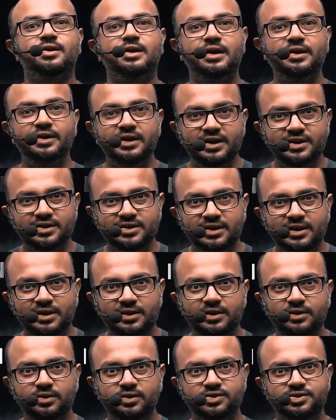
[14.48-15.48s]

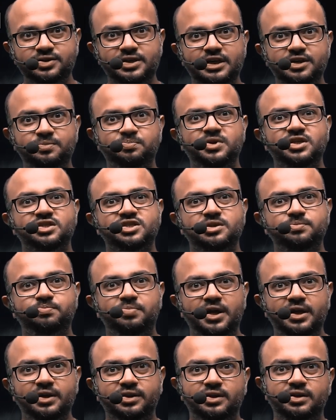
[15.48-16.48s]
conditional statements in
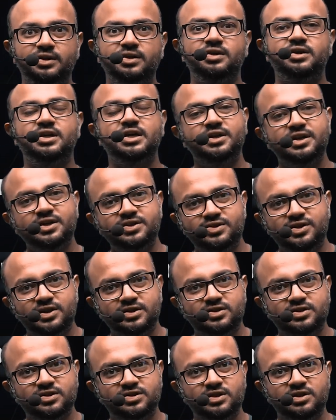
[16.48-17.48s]
Python, data
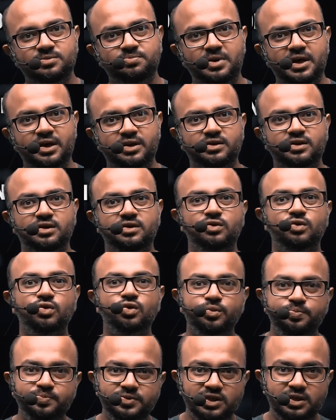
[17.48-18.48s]
structures in Python,
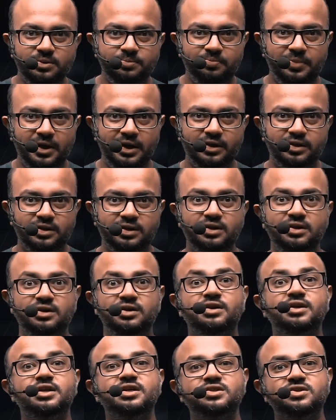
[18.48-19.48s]
loops in
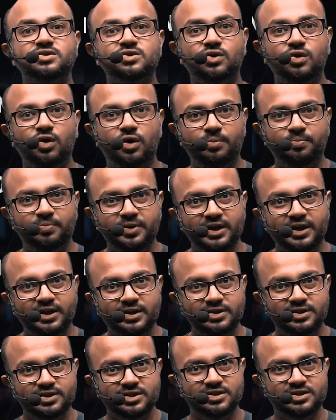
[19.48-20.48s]
Python, list
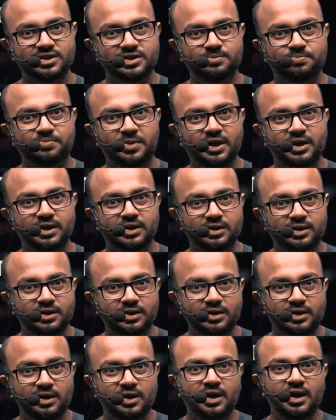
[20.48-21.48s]
comprehensions in
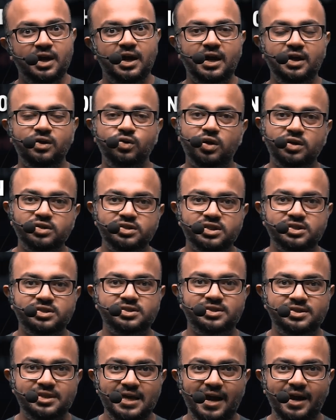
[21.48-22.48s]
Python. And not
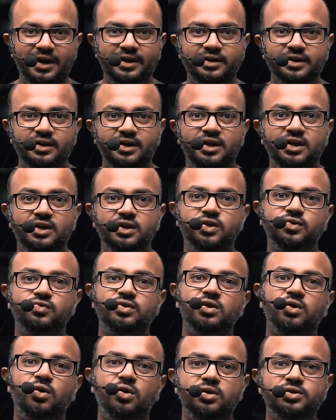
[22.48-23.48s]
just that, you
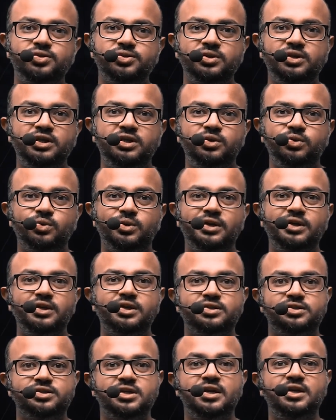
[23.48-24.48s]
will also need to
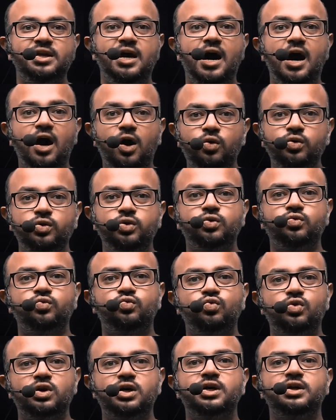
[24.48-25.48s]
understand how to
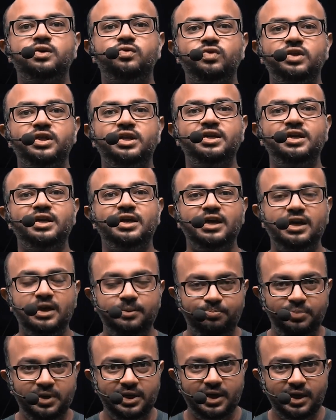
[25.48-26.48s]
work with an
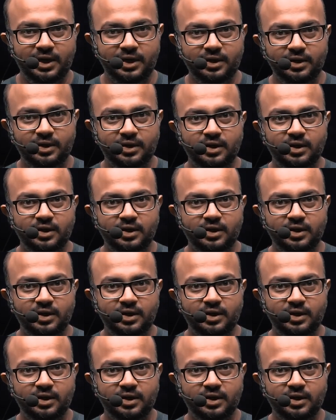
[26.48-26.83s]
API